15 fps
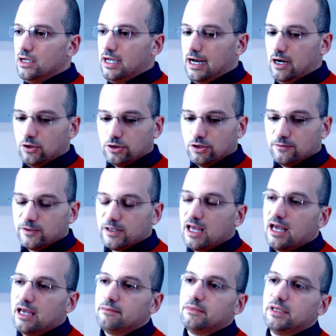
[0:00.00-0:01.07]
A lot of
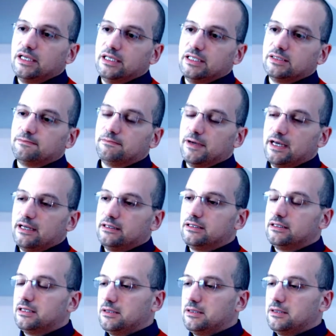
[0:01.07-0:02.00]
time is spent